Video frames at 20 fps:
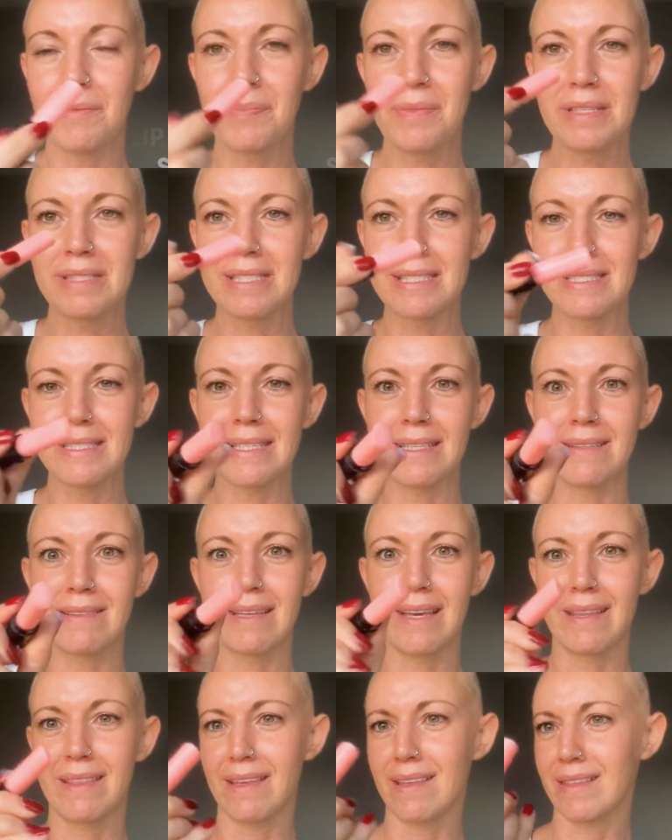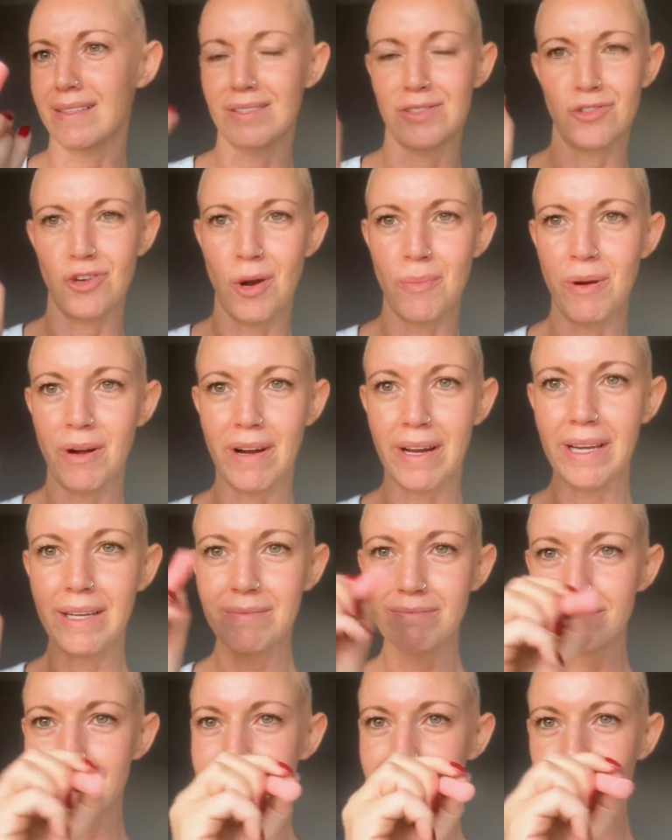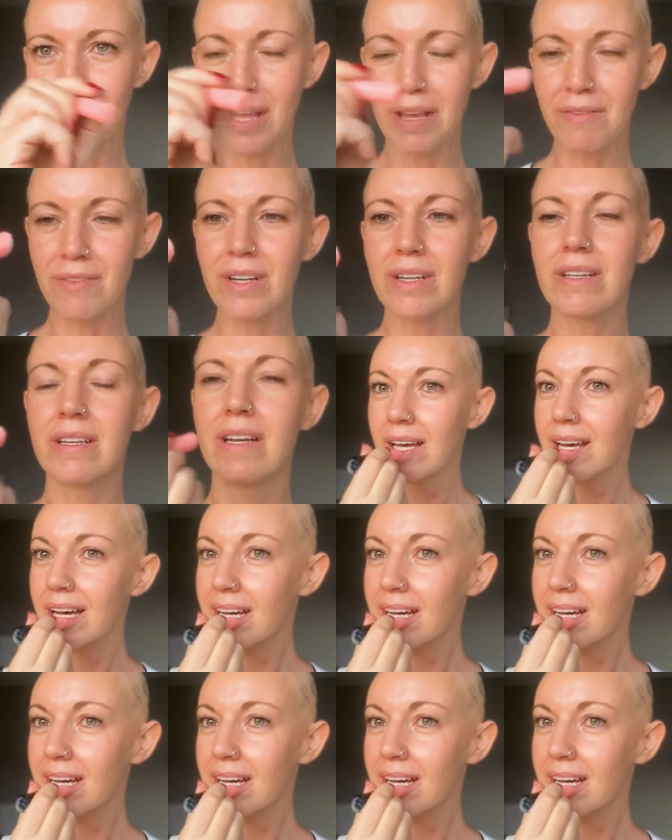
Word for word: And this is in, I think, the strawberry flavor.